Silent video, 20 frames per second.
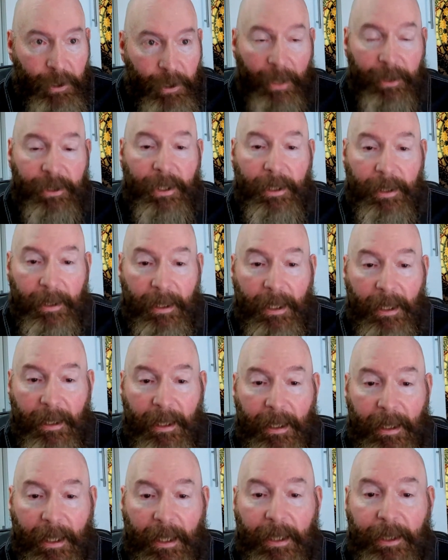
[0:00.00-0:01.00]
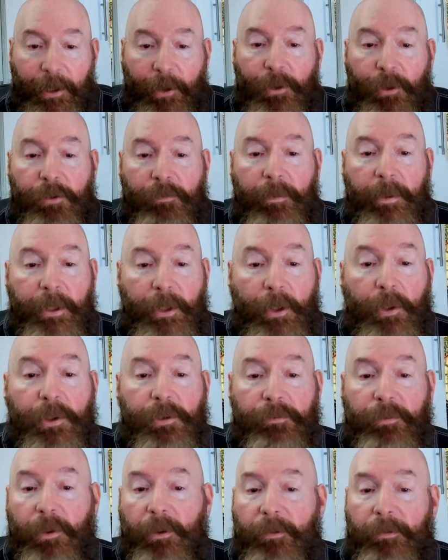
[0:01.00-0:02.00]
just a
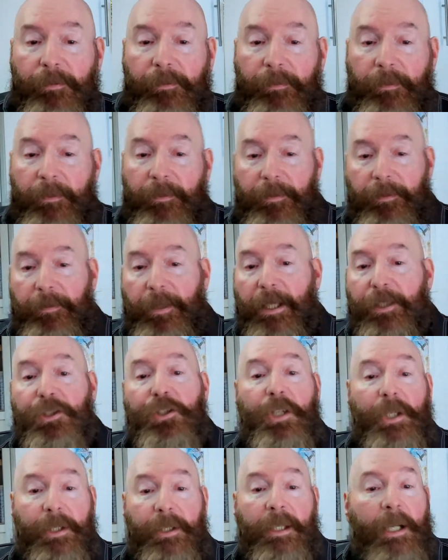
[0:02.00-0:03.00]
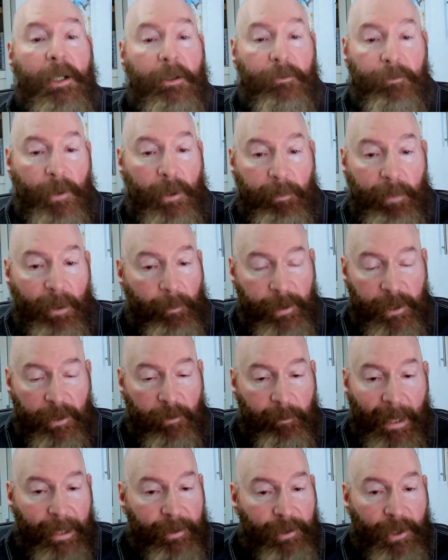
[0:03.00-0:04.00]
useful fiction for the purpose
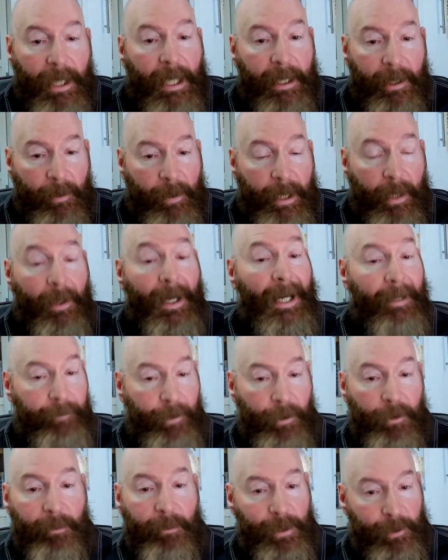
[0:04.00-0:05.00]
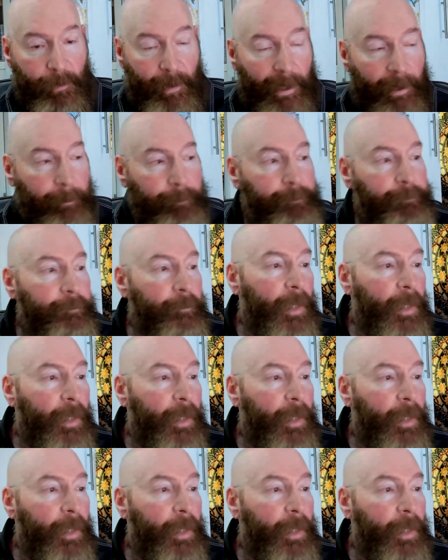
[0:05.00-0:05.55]
of magic, I don't care. I view them as real.